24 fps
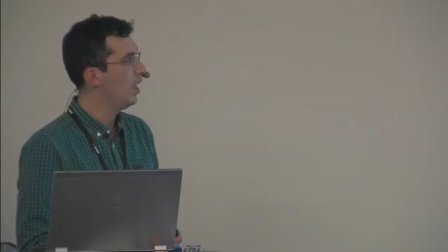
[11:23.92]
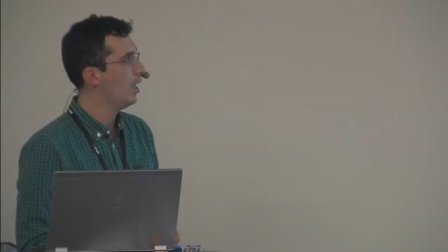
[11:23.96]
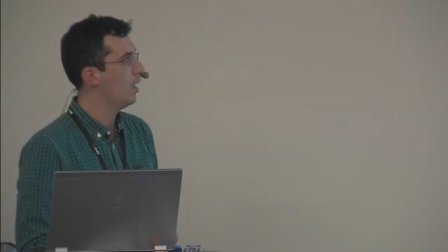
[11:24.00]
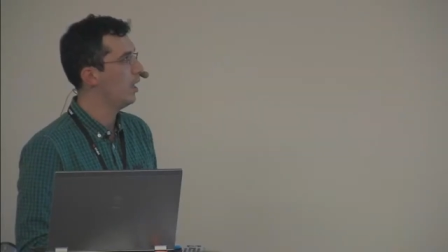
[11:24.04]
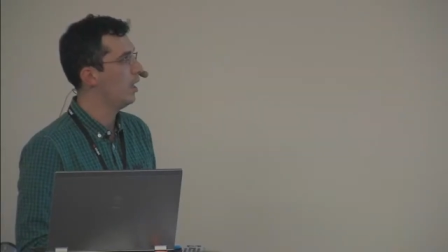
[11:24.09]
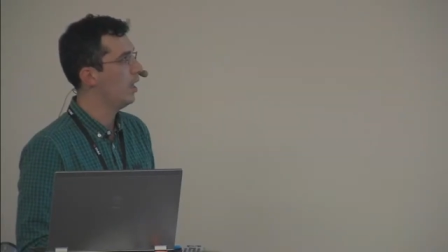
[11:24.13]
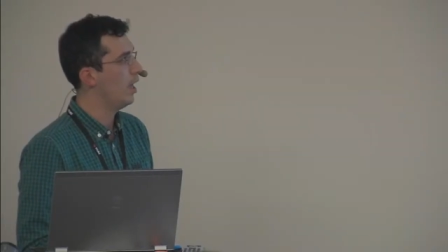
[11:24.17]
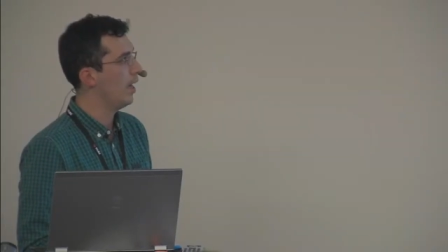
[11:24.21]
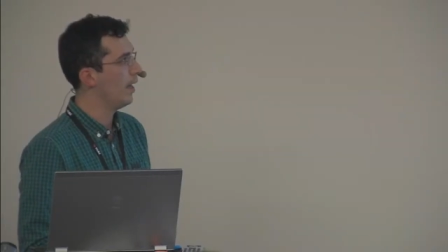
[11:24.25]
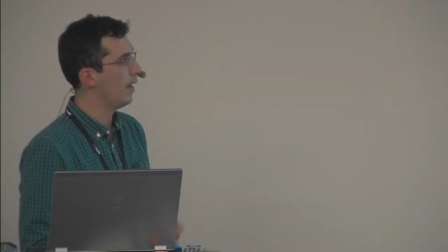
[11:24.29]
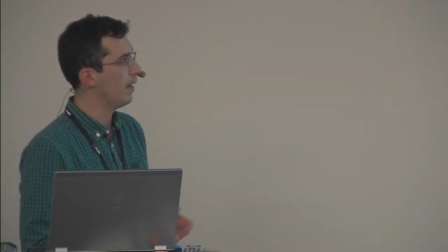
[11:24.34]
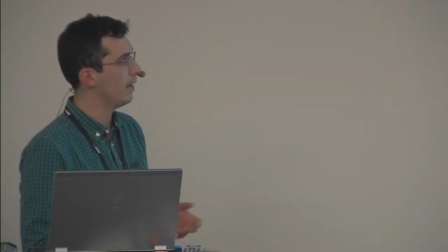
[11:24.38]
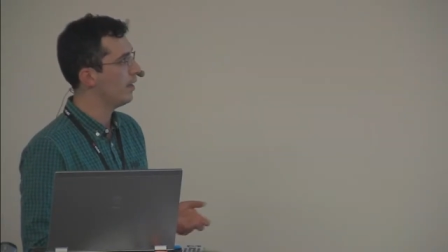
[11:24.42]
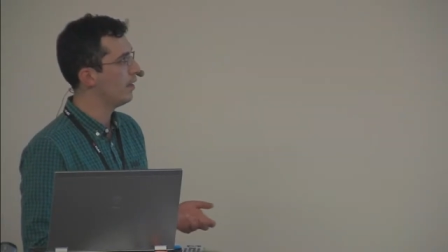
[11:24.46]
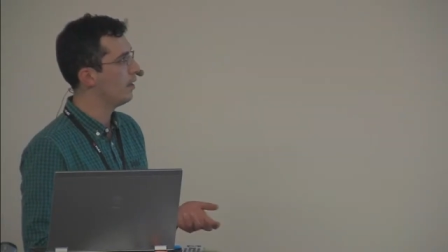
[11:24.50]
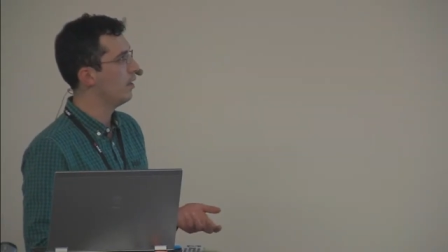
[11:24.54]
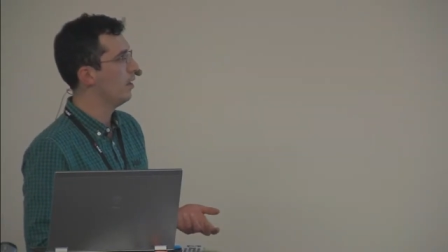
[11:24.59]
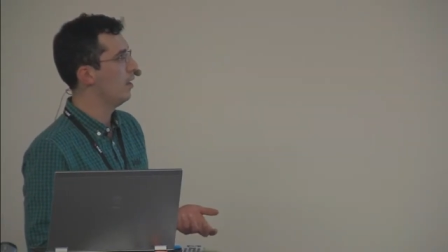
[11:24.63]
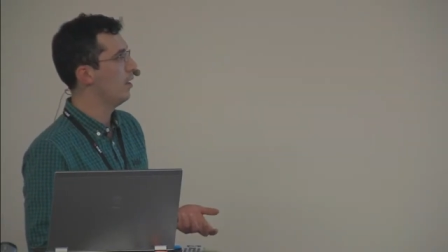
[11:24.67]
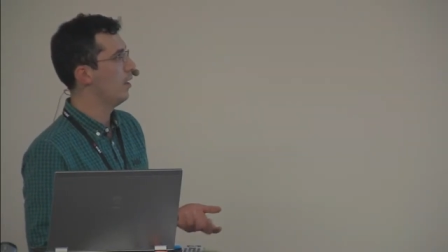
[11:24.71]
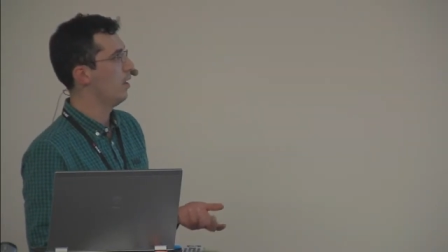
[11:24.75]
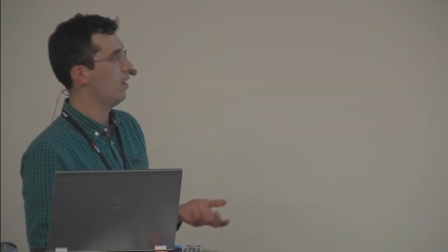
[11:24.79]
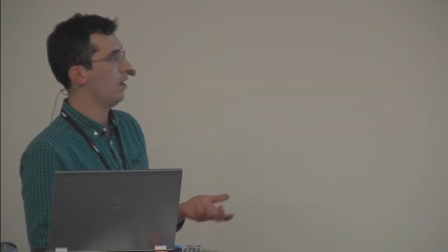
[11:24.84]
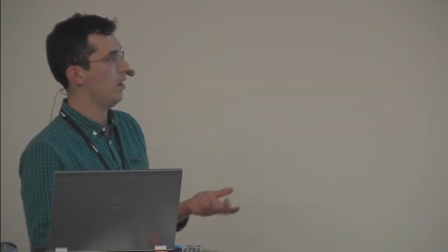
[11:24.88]
like
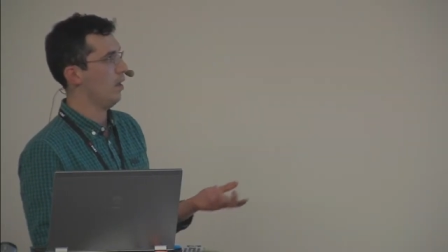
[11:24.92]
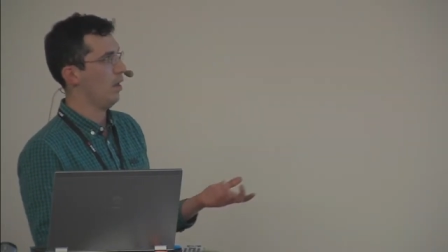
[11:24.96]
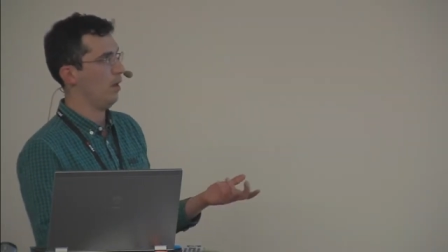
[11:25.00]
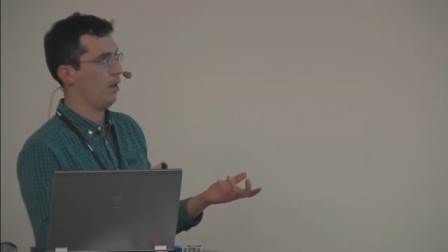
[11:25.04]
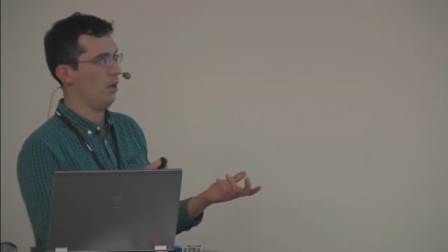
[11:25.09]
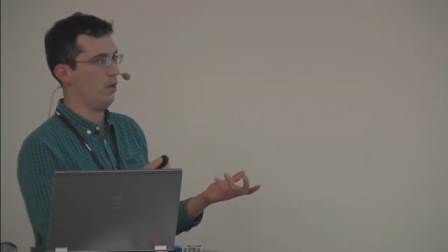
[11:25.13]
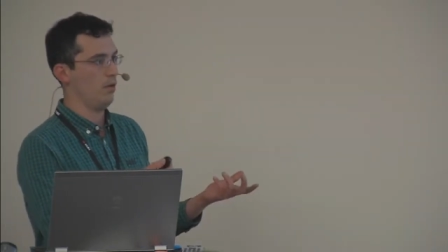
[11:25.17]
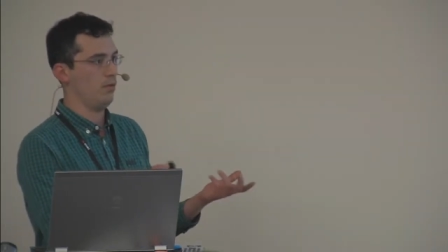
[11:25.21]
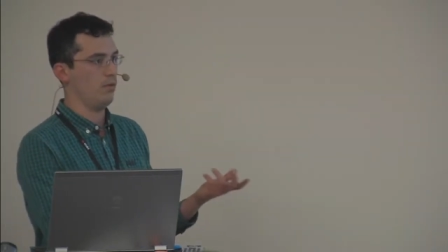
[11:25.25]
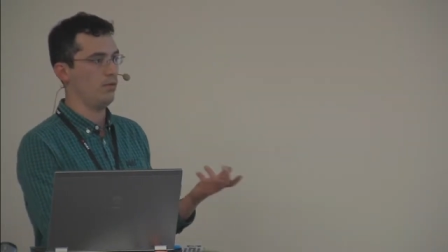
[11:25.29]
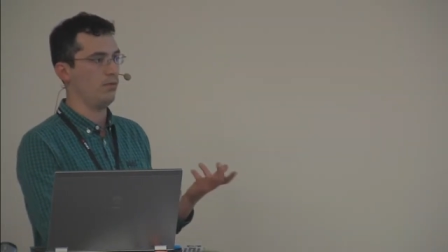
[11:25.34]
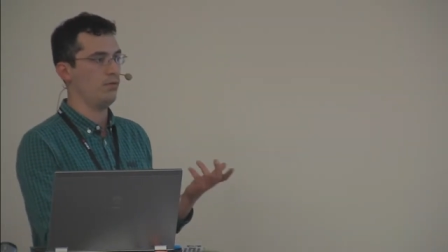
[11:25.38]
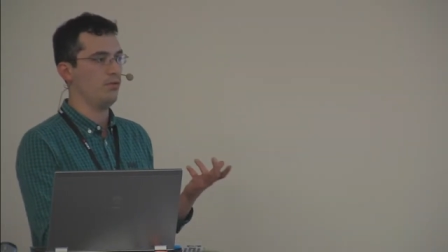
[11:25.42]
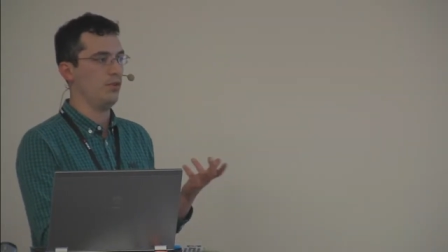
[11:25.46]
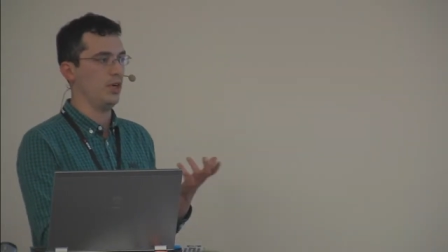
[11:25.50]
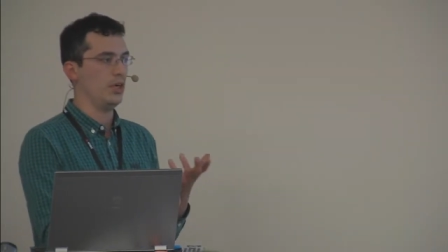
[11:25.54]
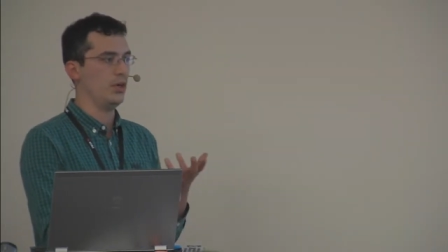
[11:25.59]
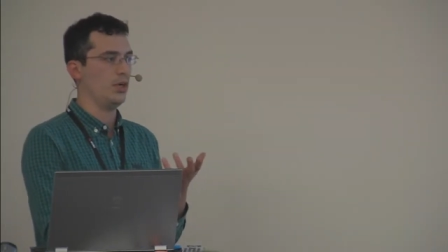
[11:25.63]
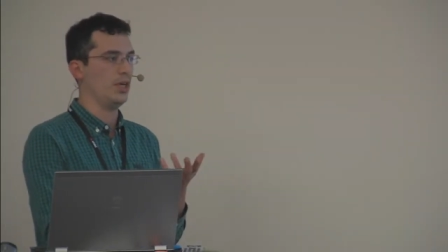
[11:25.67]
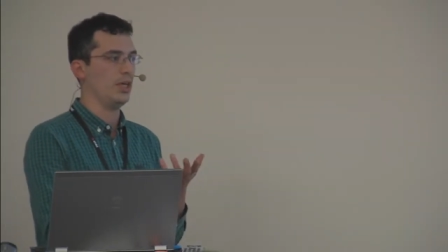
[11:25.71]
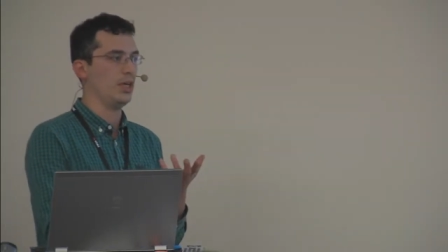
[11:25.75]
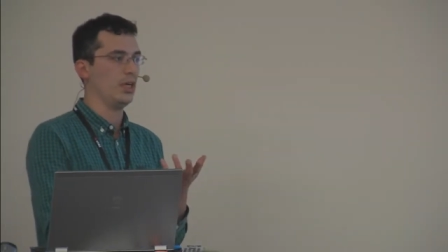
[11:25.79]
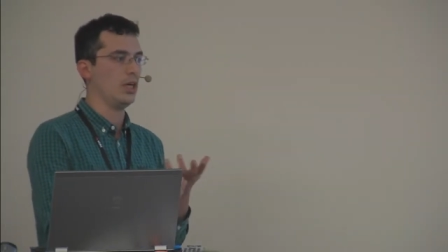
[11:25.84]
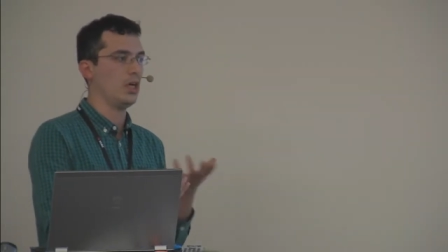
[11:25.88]

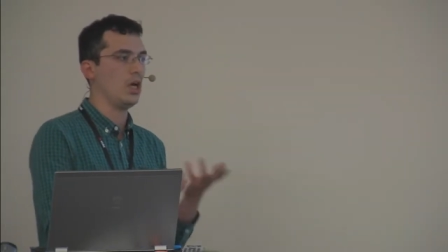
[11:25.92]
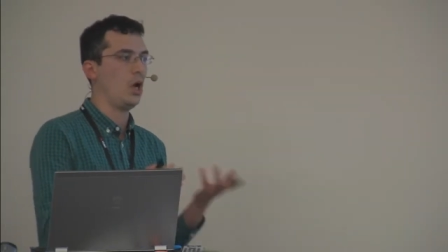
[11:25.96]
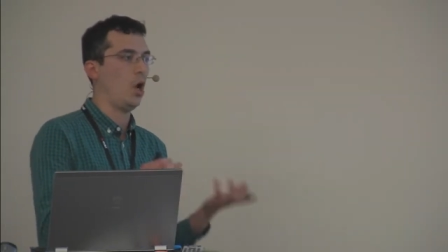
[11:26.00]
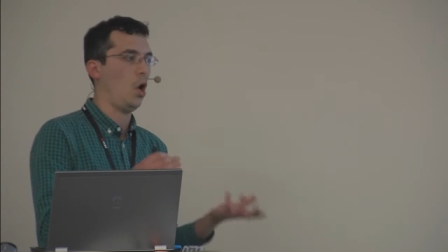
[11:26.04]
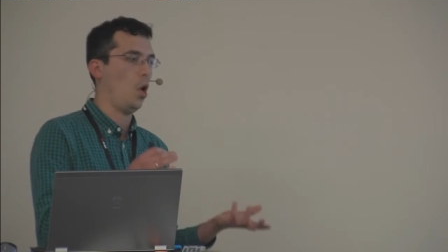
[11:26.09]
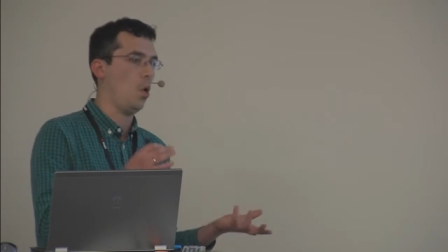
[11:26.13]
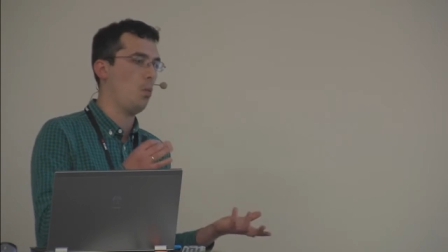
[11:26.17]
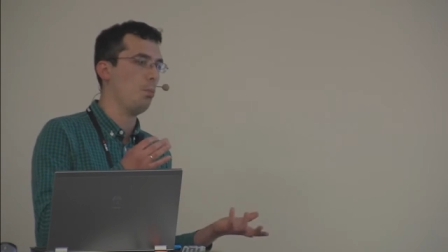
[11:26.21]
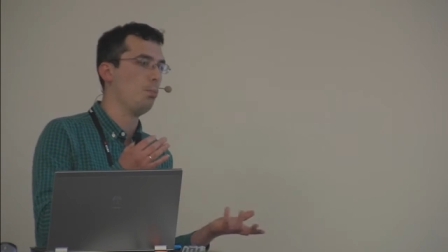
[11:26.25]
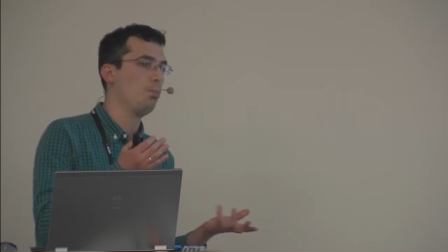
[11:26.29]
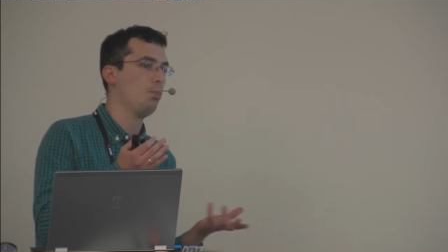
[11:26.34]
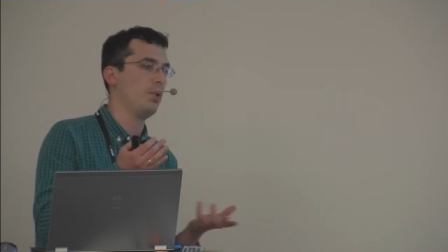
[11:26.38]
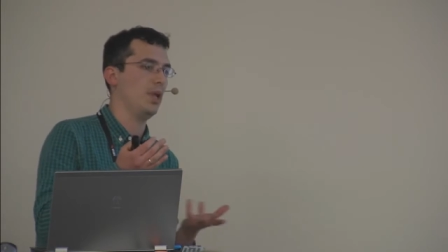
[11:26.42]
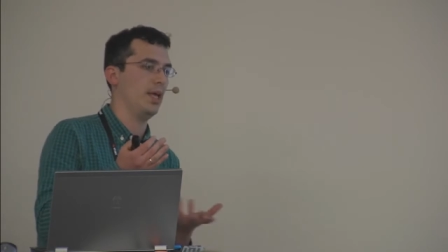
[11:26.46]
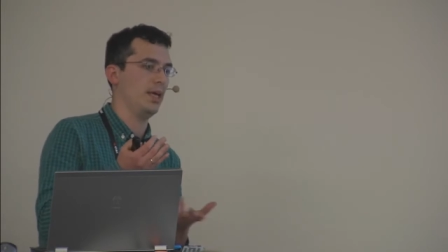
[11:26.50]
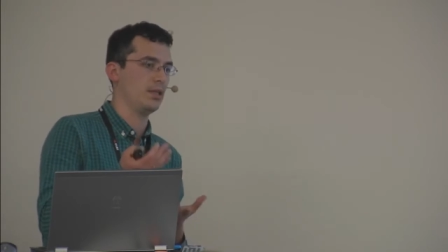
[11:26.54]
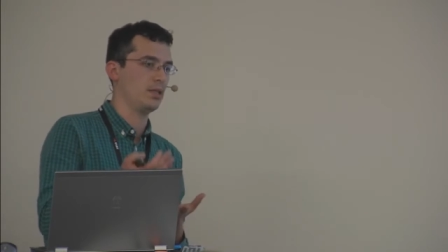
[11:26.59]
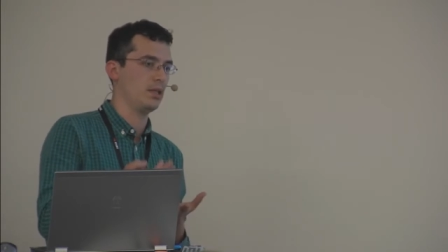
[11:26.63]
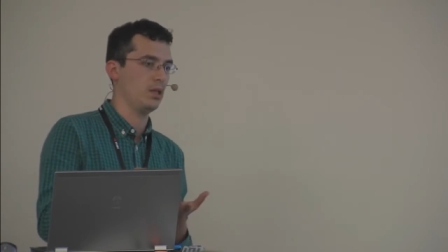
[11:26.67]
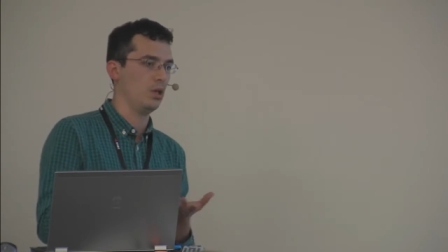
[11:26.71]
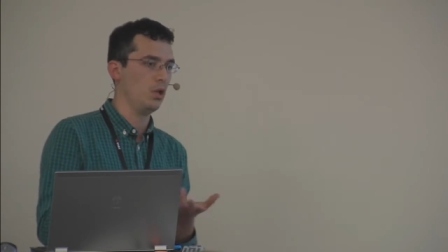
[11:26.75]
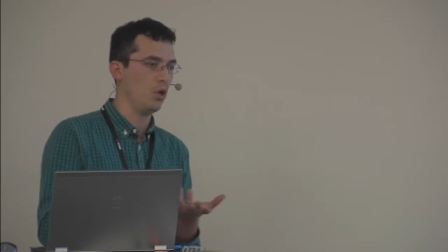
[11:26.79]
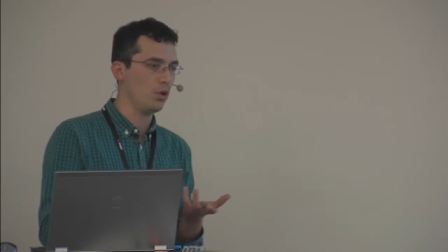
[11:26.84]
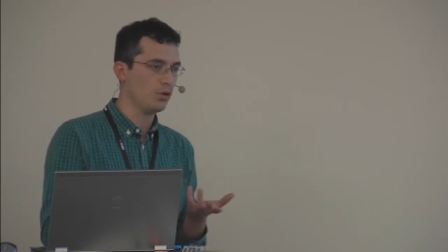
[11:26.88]
very complex
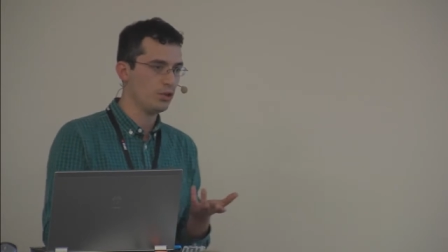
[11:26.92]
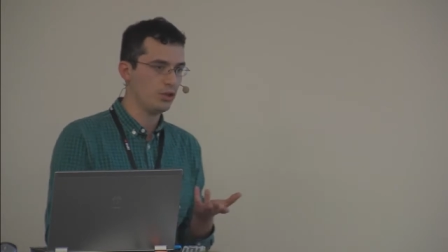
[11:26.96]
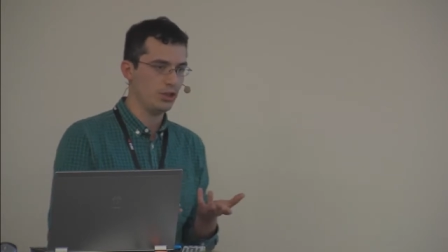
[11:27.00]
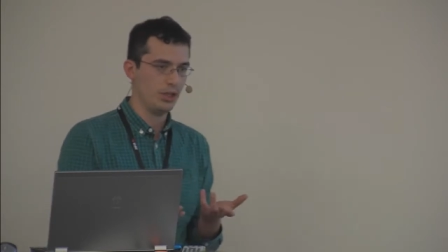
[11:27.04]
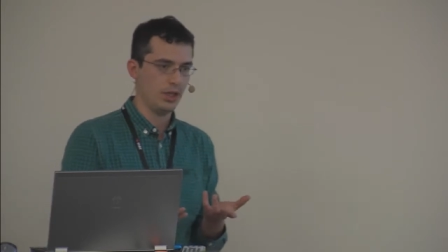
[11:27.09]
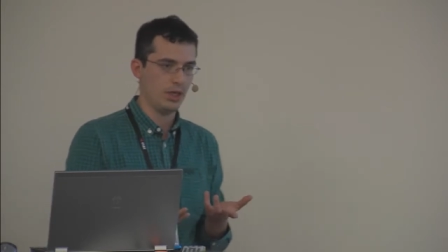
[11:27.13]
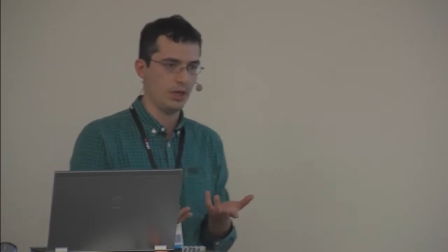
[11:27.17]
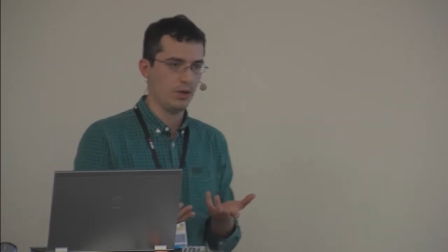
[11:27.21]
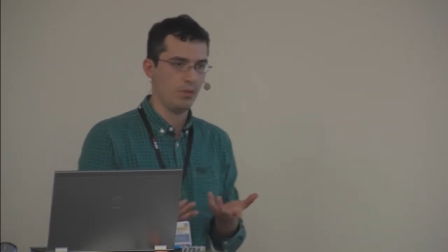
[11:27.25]
logic,